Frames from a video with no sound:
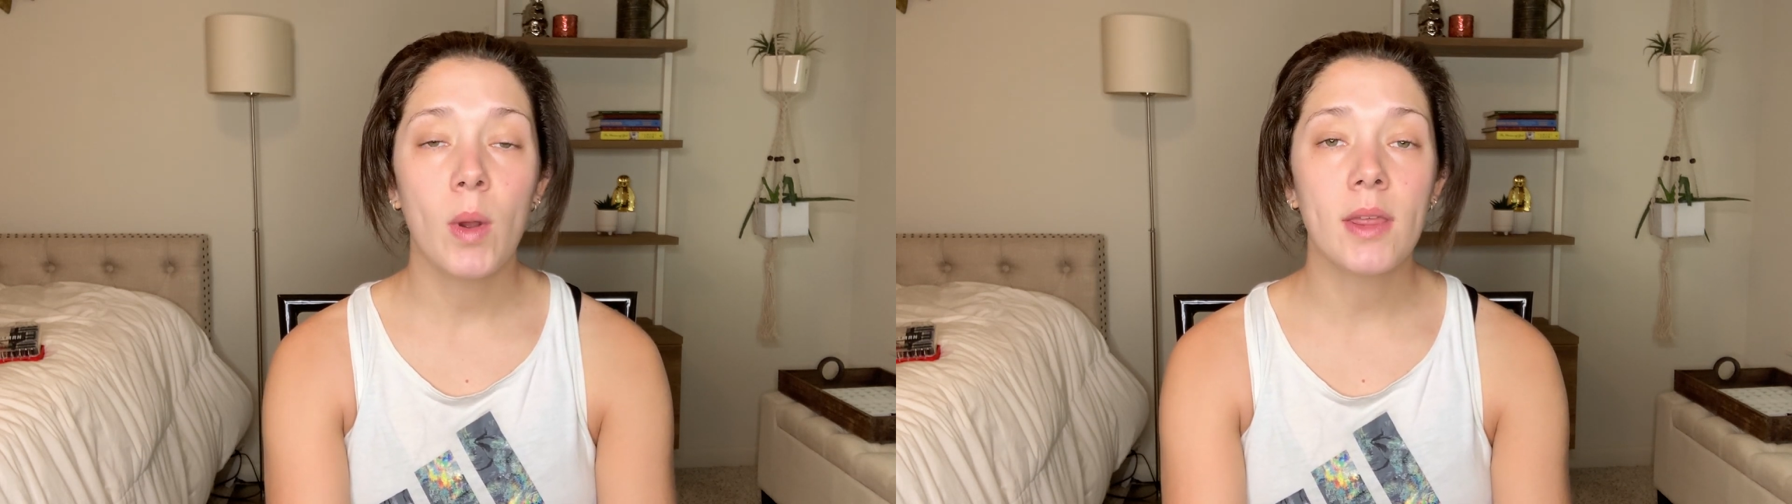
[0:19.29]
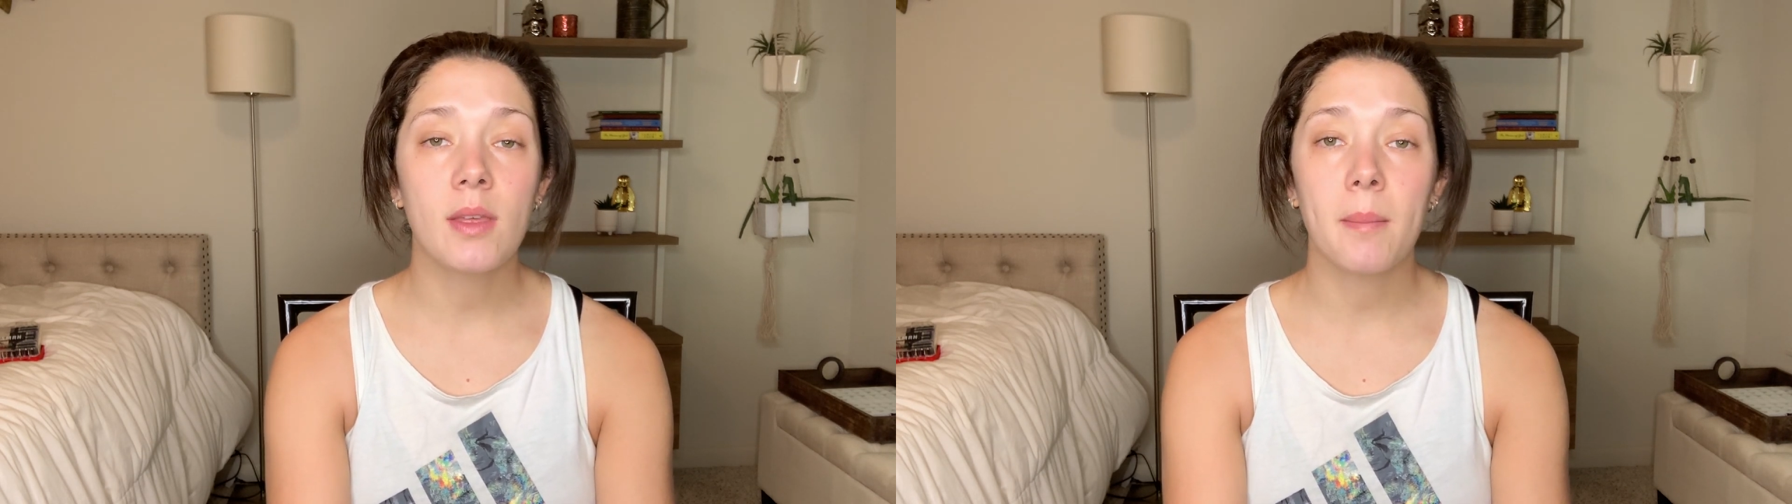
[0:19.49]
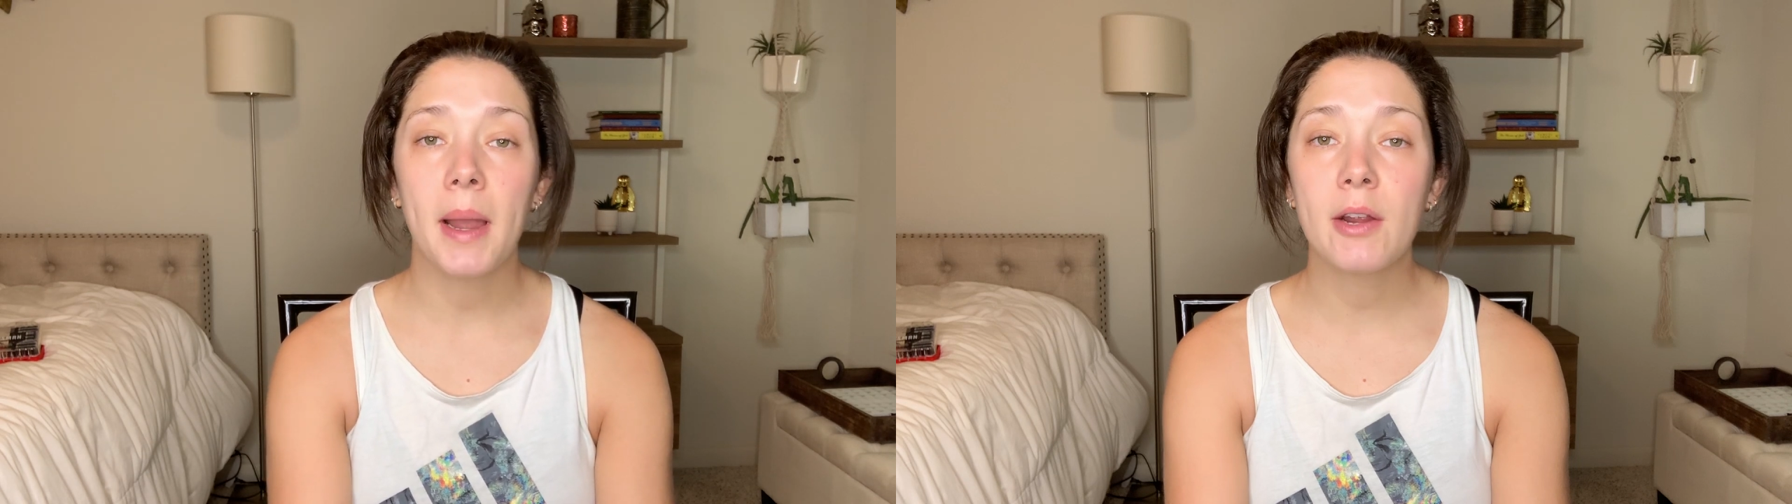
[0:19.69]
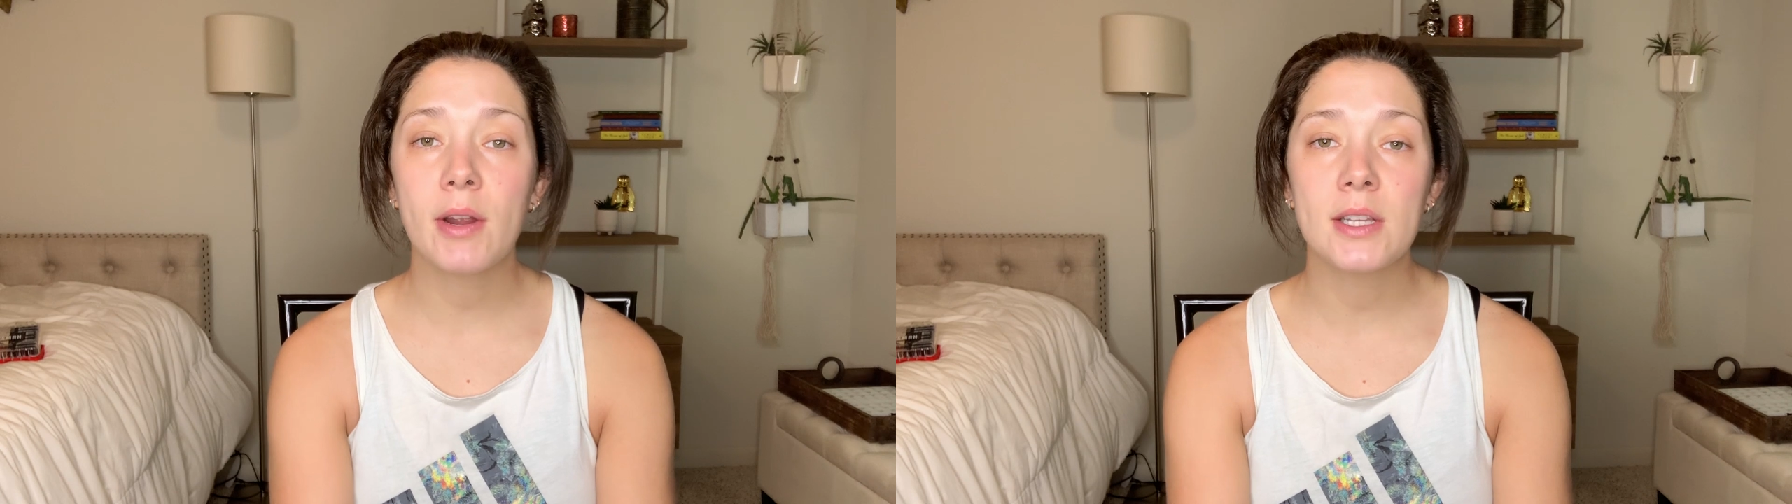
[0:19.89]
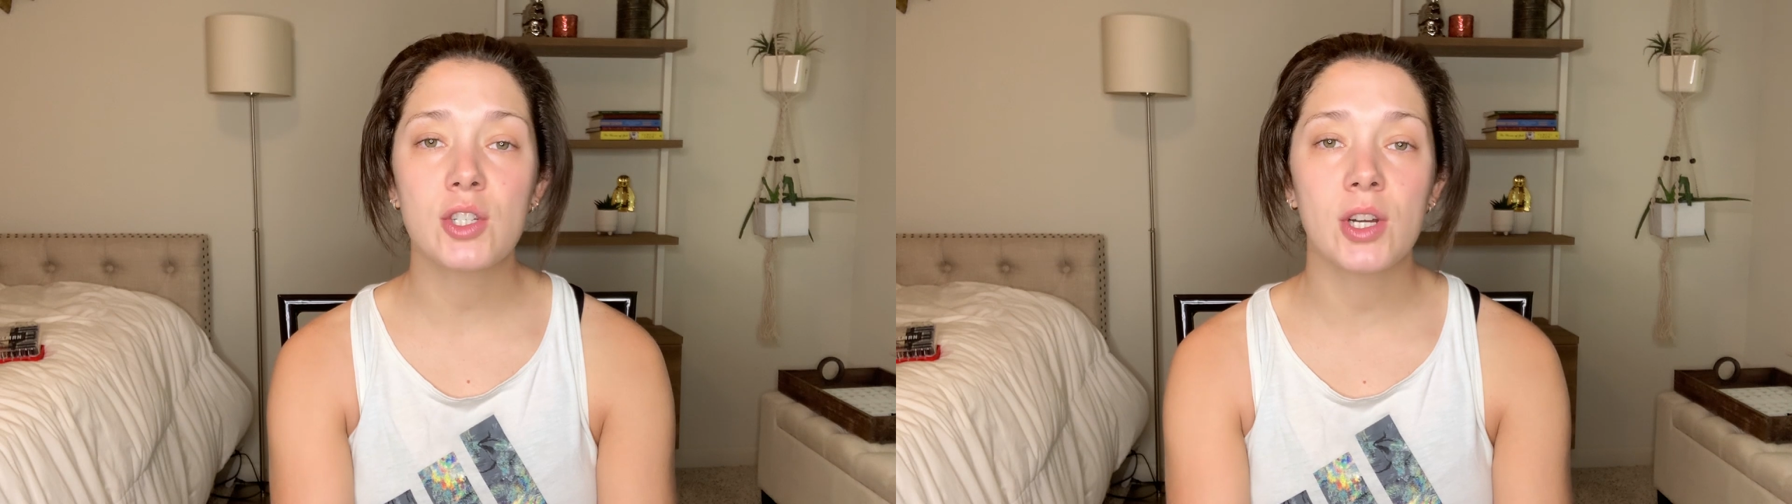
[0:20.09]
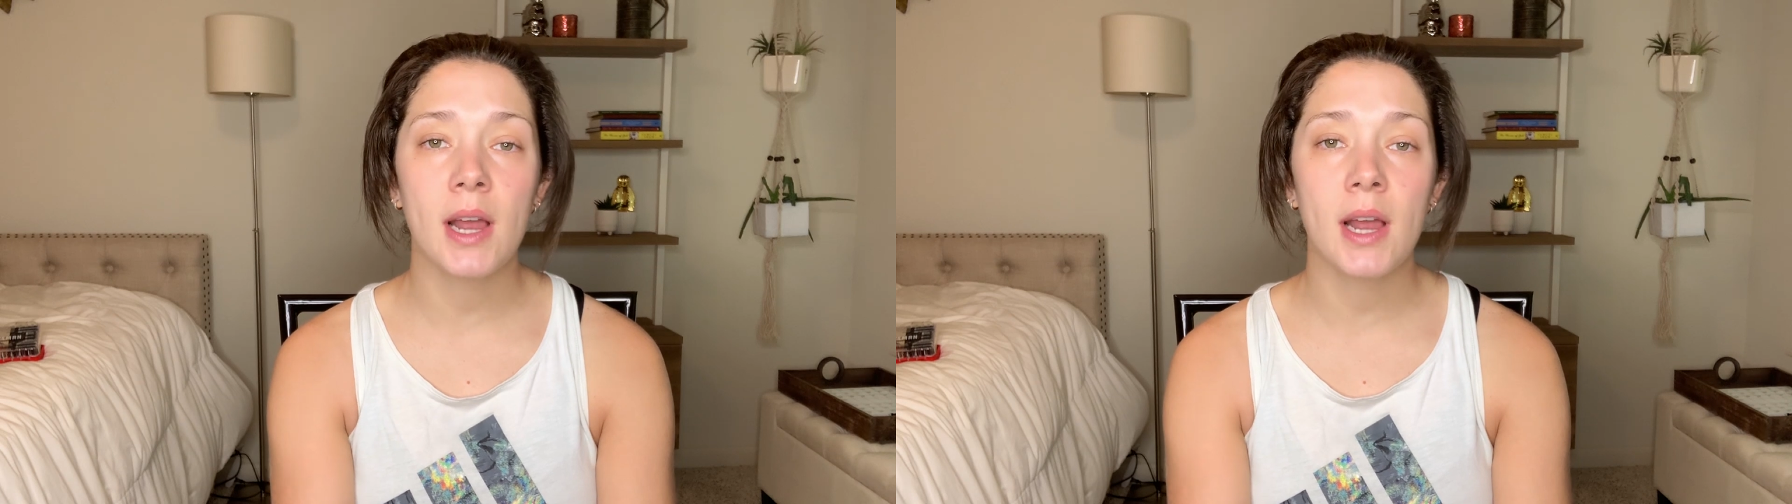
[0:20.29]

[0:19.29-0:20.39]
With migraines, you're